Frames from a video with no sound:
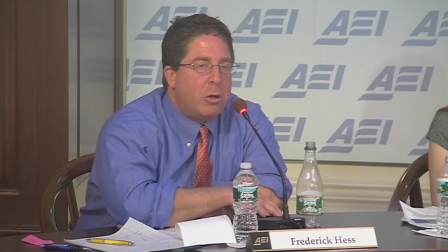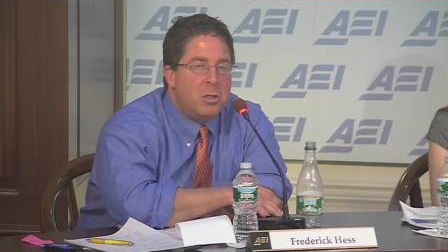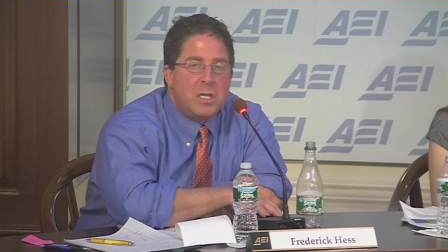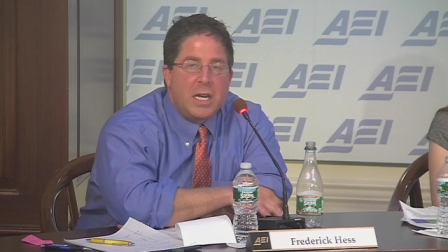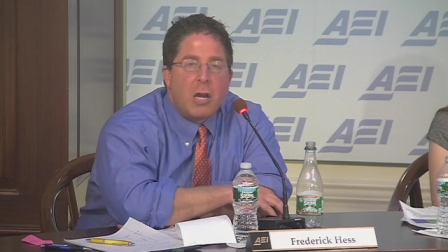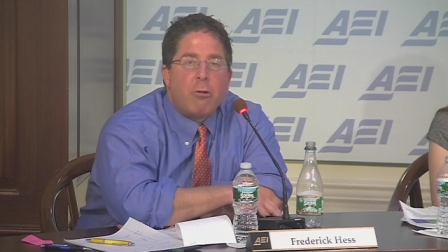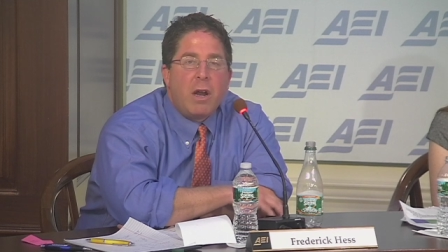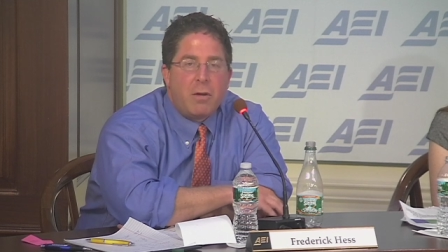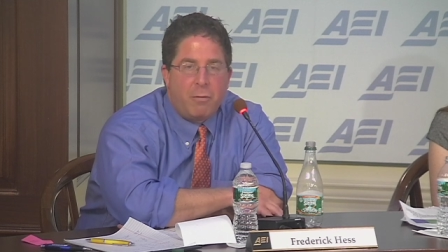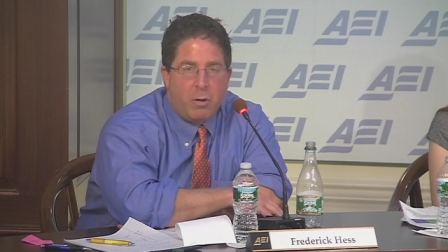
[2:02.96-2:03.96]
close to taking
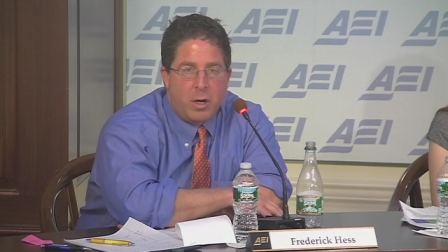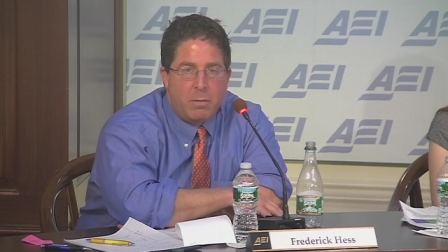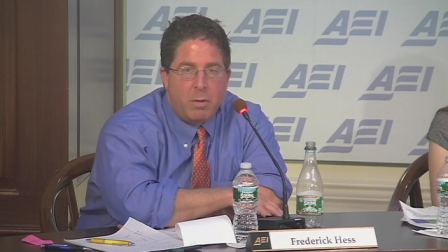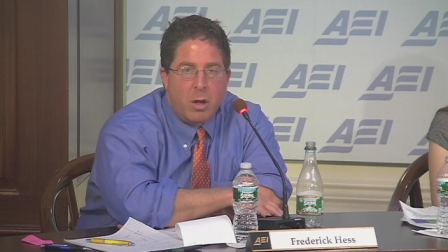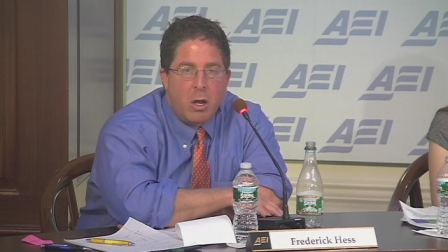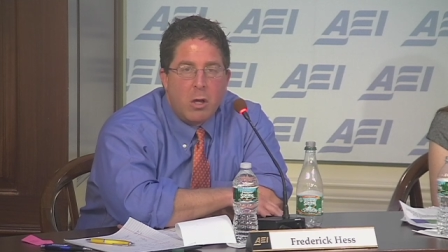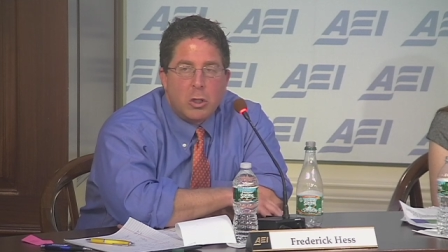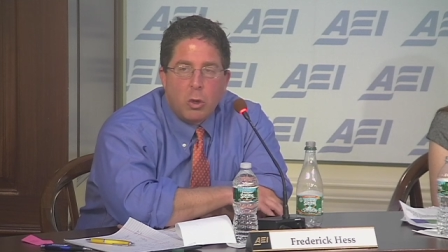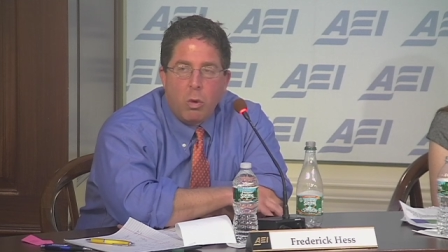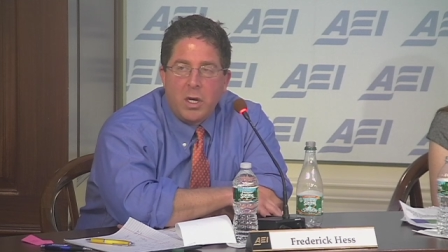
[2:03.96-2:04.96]
credit for it.
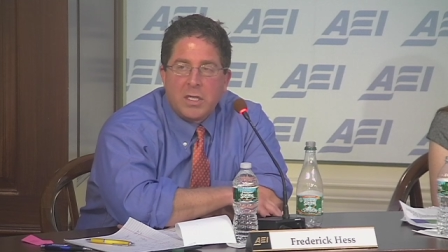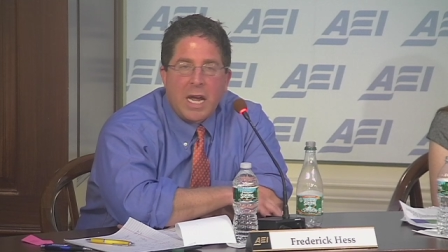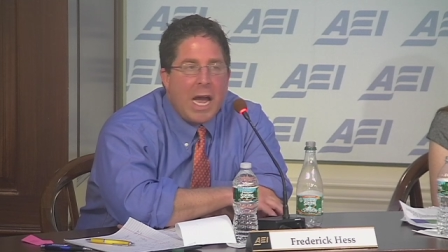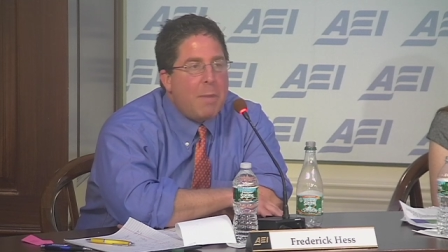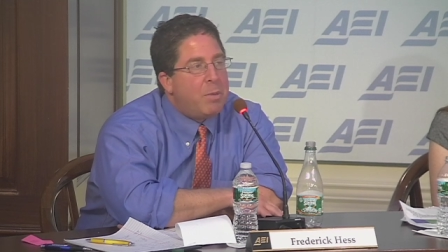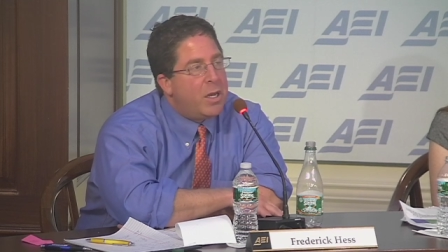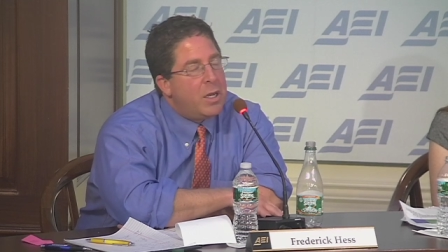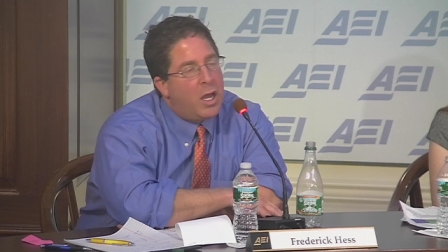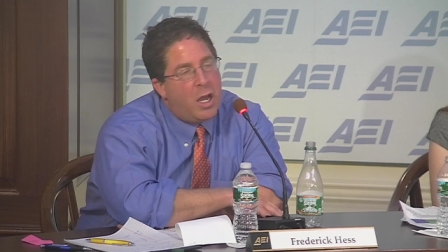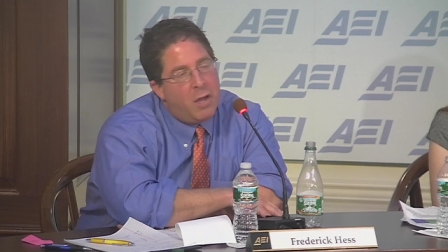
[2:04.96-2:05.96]
So what has
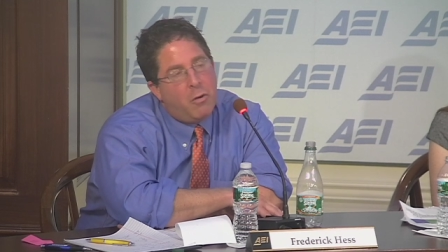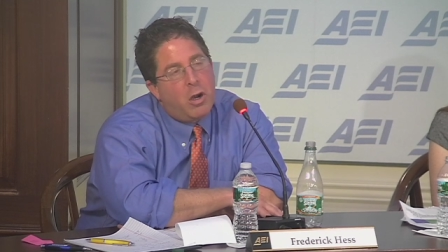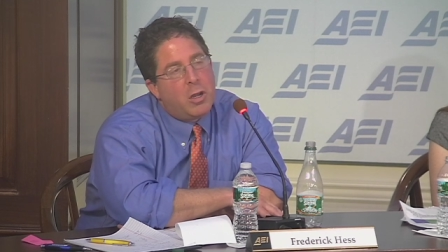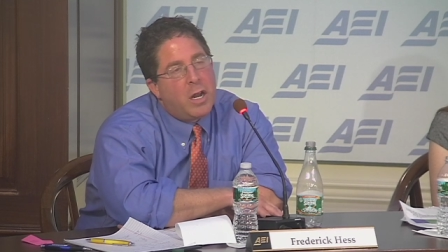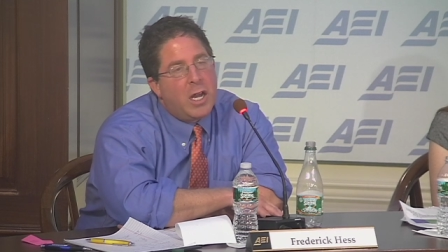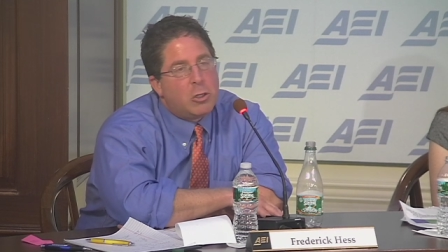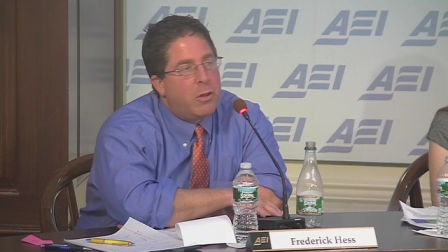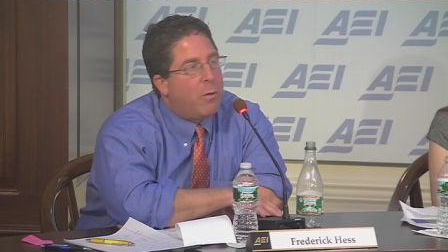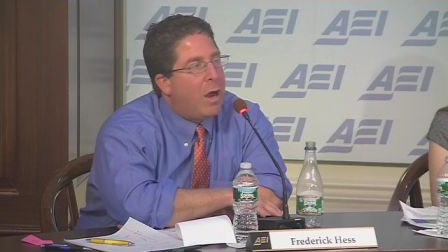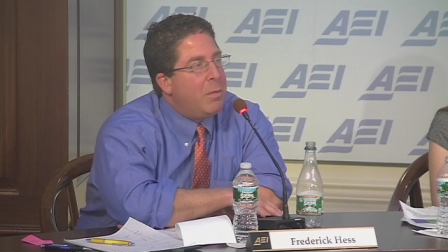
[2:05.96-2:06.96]
happened, I've argued
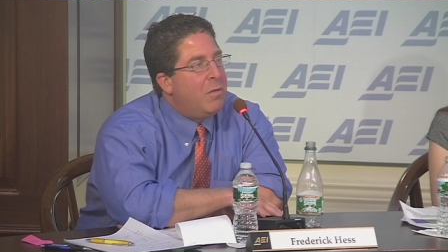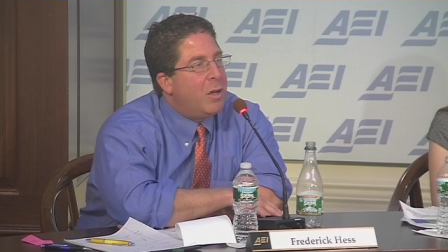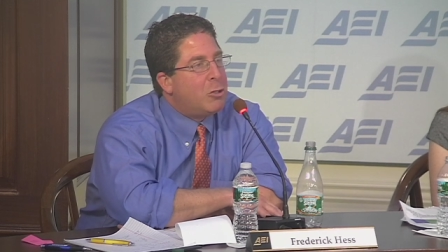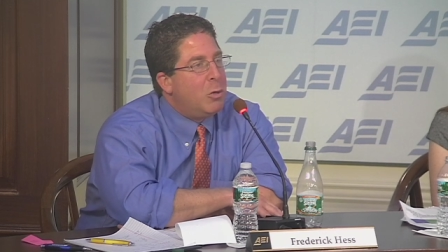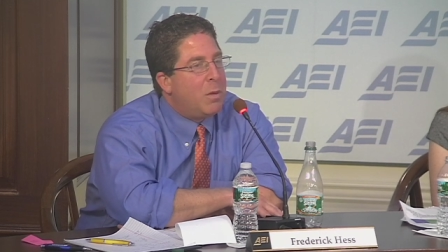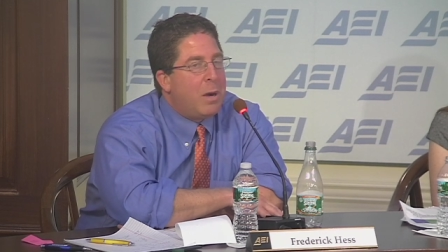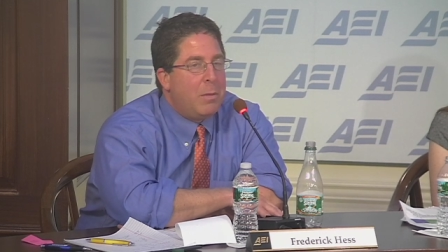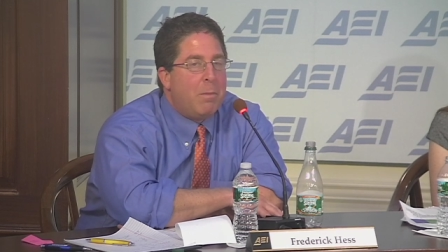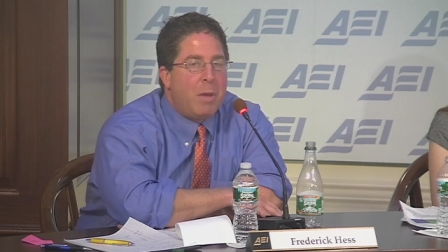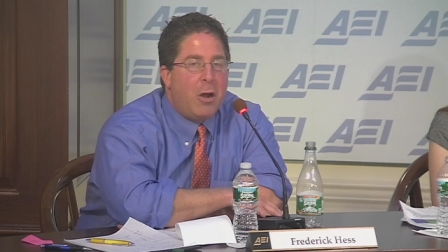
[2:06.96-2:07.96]
actually that a Romney victory would have
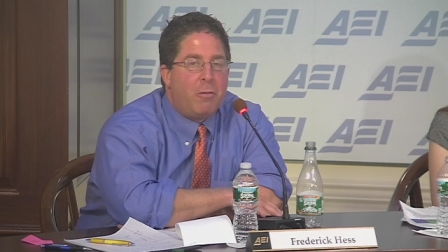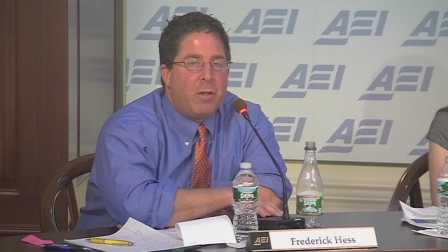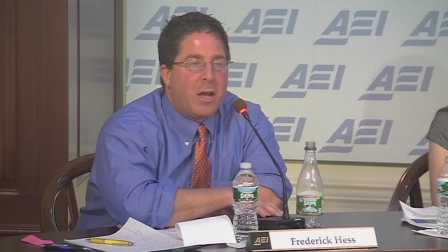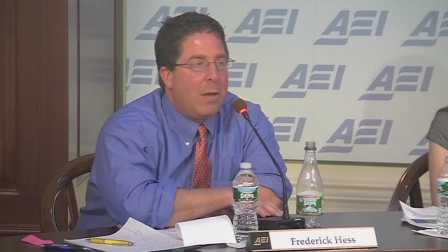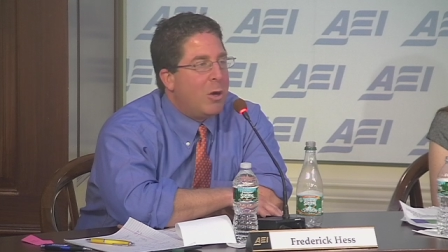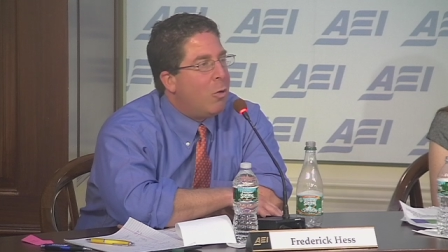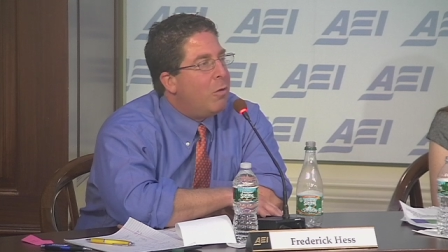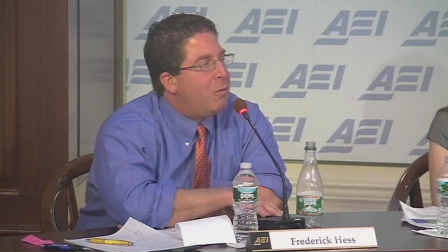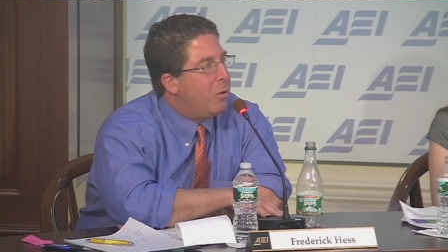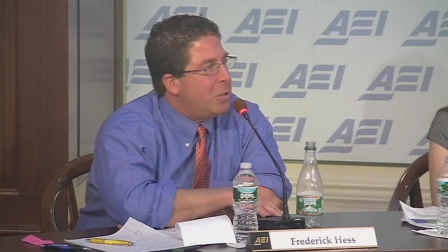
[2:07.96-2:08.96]
probably been better for the Common
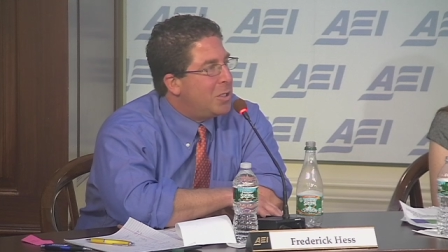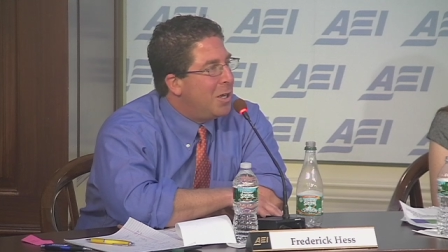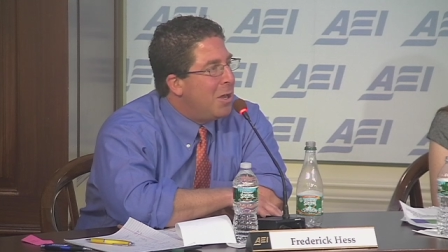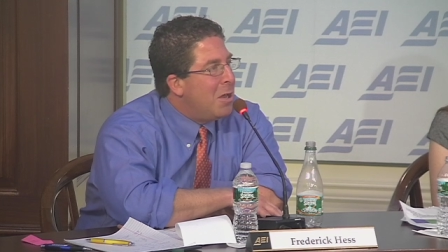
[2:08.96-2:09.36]
Core folks,